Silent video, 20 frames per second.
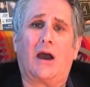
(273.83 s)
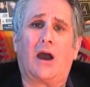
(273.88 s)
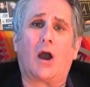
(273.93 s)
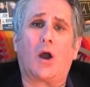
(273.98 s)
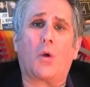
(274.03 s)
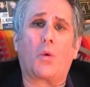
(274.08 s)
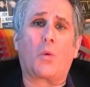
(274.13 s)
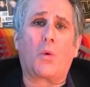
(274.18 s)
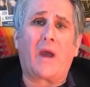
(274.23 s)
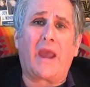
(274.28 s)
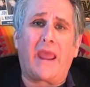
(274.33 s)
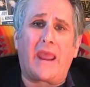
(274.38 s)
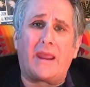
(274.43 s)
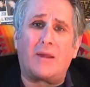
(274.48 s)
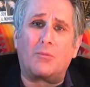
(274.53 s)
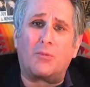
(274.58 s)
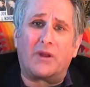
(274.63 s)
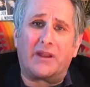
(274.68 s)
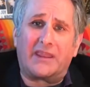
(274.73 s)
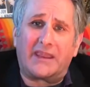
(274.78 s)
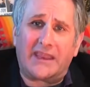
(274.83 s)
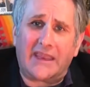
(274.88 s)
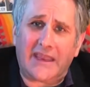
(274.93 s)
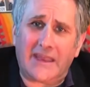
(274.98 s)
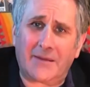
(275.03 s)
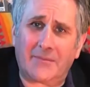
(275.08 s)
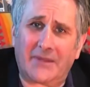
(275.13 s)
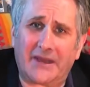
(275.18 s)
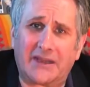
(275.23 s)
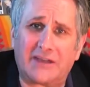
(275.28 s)
away with
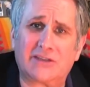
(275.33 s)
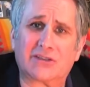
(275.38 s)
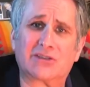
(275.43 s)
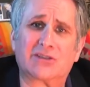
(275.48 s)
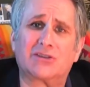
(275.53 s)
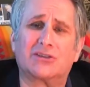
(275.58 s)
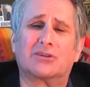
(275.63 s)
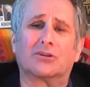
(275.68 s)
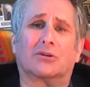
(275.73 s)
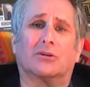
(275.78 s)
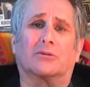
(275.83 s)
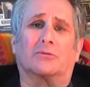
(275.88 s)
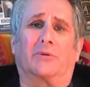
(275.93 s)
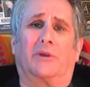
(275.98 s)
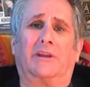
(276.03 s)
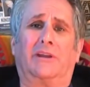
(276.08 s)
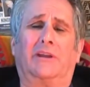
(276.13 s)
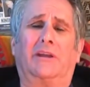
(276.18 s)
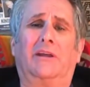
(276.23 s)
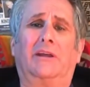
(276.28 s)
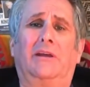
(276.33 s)
him and his children